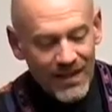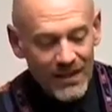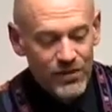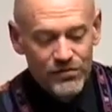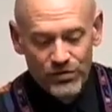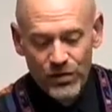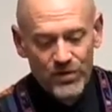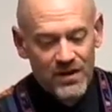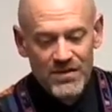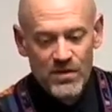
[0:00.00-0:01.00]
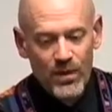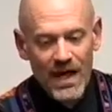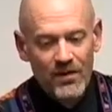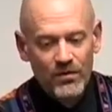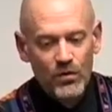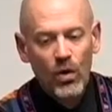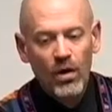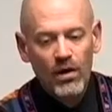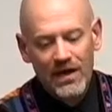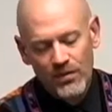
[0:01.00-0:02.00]
It is true that as he went out the
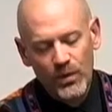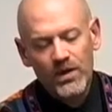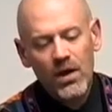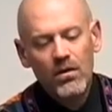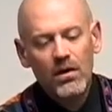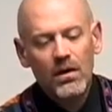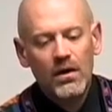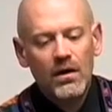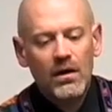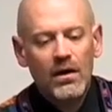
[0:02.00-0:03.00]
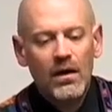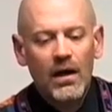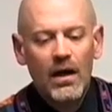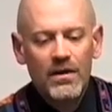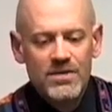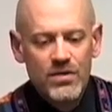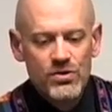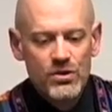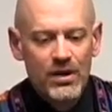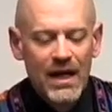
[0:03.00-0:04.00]
door, out the window, uh, as they were
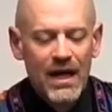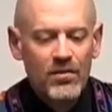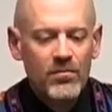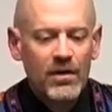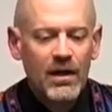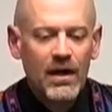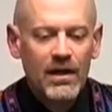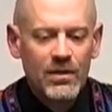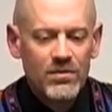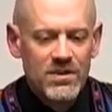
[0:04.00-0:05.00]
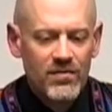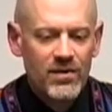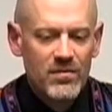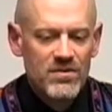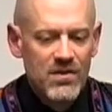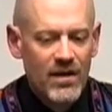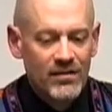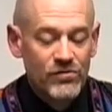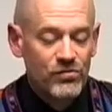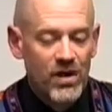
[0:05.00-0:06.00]
shooting at him, uh, he was giving the
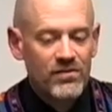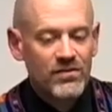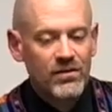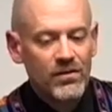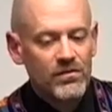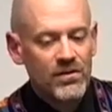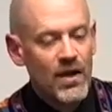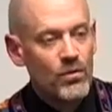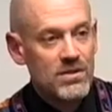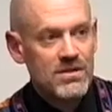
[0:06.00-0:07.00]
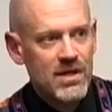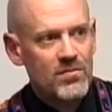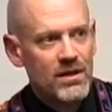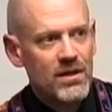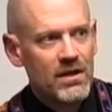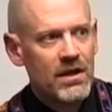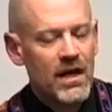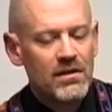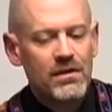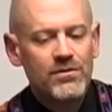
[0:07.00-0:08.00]
Masonic distress signal. So that would seem to
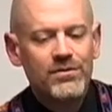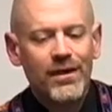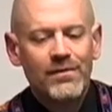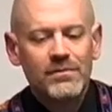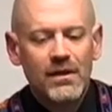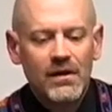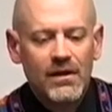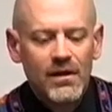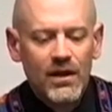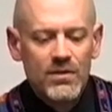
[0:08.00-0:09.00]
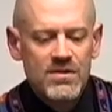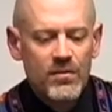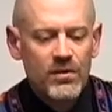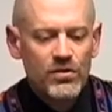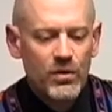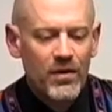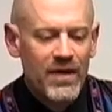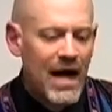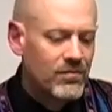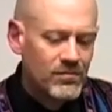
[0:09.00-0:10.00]
indicate that uh, there was something to do with
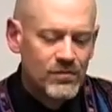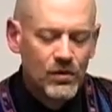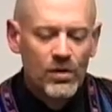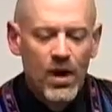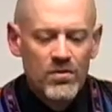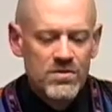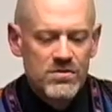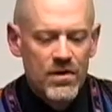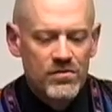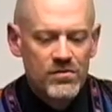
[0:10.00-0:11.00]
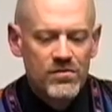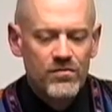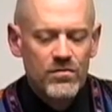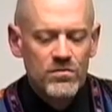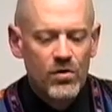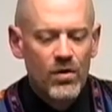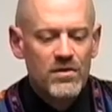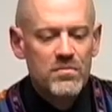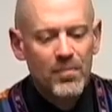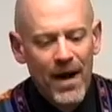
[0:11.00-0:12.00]
that. Who knows? There's all sorts of different
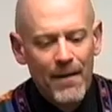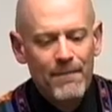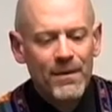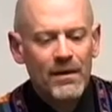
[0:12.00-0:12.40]
stories. But